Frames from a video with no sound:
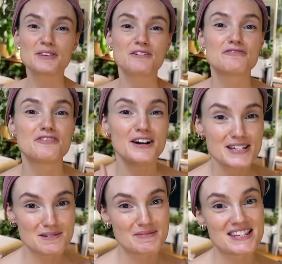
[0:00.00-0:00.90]
the
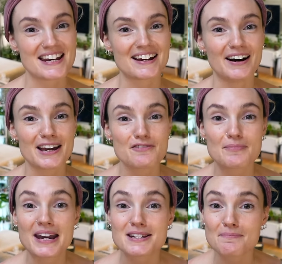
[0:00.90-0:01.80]
first mistake I have
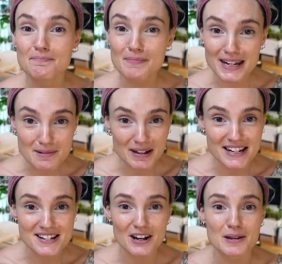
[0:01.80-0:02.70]
made many,
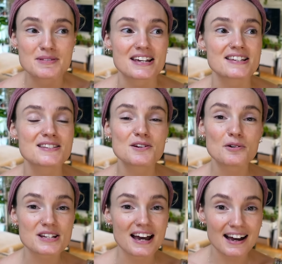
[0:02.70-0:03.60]
many times is
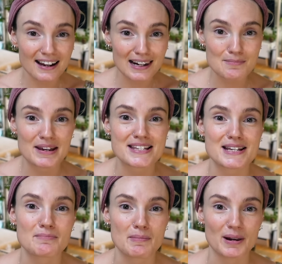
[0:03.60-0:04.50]
not
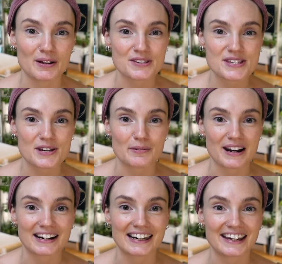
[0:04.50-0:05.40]
acclimating my plants
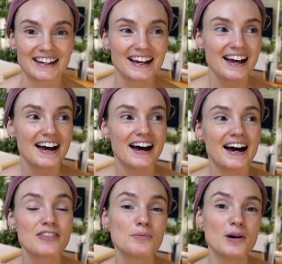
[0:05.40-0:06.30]
correctly.
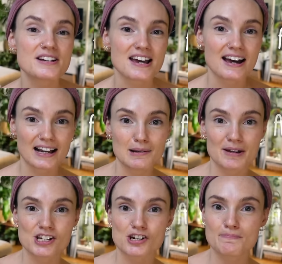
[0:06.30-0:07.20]
And the word
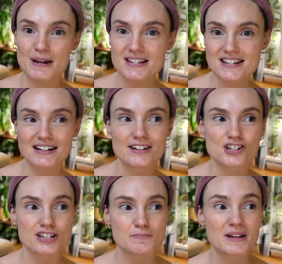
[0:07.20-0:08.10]
acclimation basically
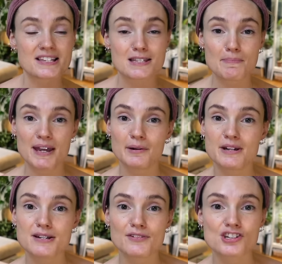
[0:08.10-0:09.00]
just means the
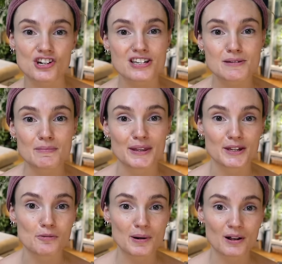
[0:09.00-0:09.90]
period of adjustment that
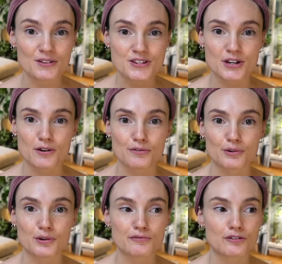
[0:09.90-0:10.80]
your plants go
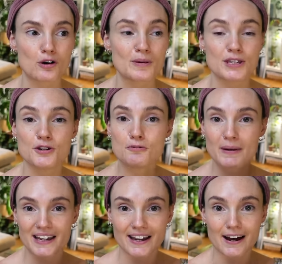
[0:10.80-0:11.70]
through from you
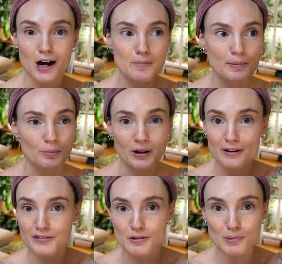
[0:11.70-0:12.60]
picking it up
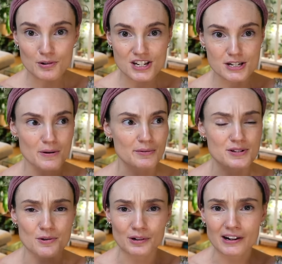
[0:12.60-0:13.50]
wherever you bought it, whether
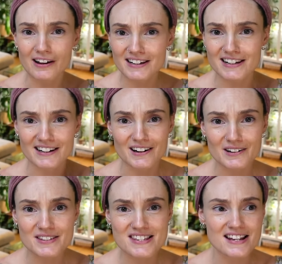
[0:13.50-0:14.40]
it's online in a
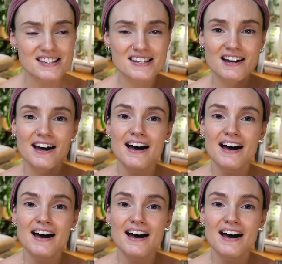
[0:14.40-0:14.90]
garden centre,